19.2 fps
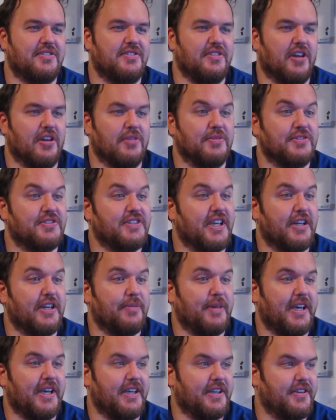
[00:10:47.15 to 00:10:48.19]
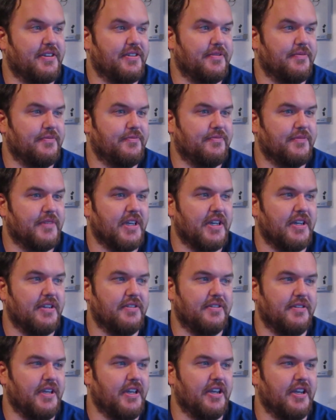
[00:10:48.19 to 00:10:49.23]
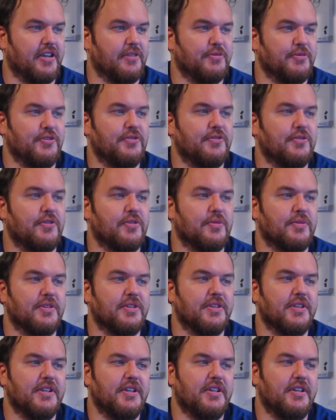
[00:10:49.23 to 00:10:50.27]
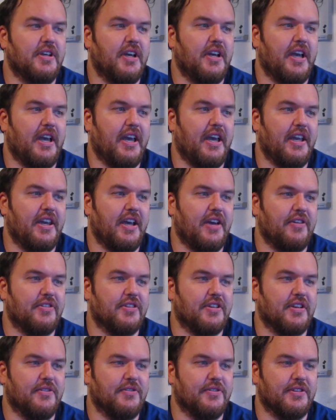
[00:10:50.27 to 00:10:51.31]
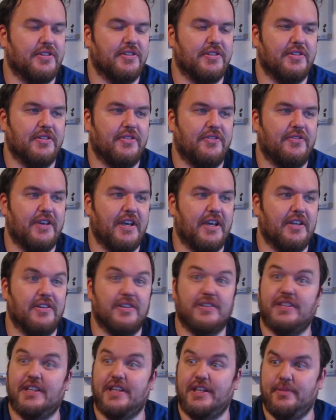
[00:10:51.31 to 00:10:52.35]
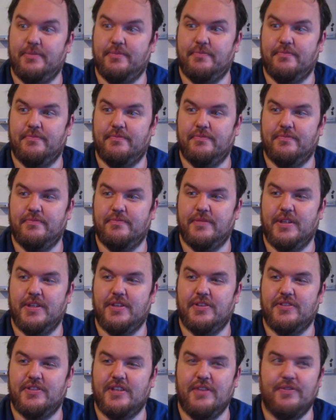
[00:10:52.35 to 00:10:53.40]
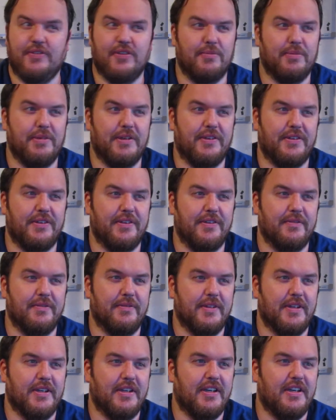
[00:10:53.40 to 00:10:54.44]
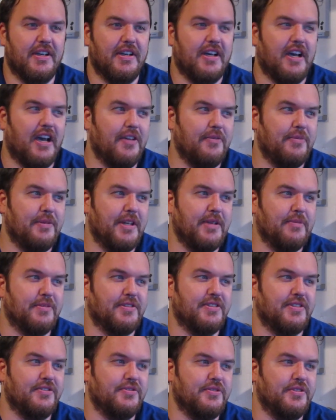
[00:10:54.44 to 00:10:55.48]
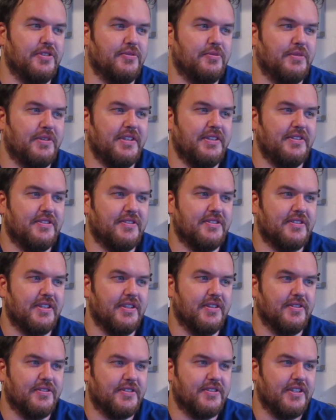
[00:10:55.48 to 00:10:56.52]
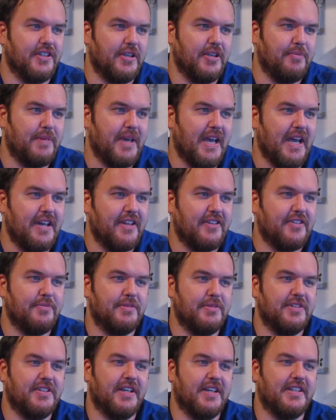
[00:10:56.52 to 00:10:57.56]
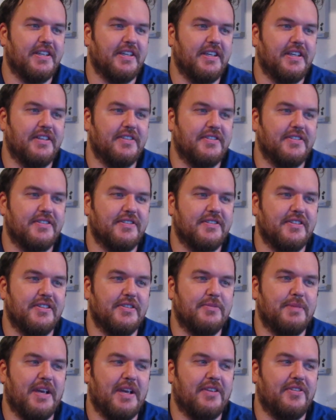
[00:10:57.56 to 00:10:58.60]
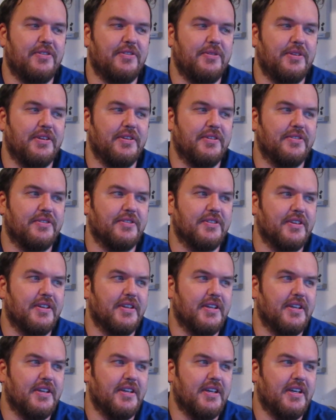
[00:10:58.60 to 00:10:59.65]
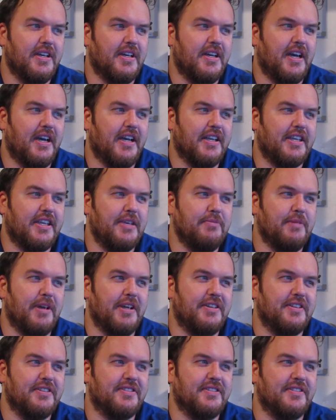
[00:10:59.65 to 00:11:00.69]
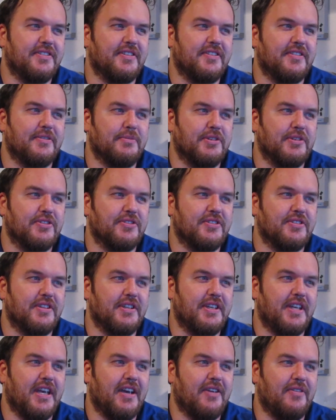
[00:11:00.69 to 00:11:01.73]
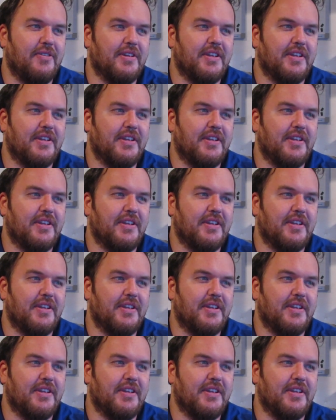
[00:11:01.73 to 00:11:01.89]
Darb was taken aback. Uh, moved forward, a hand out to comfort her. Fang looked to him. Save your pity. I've been able to do good with these skills, killing bandits, protecting innocents these past two years. I keep my distance as a mercenary now,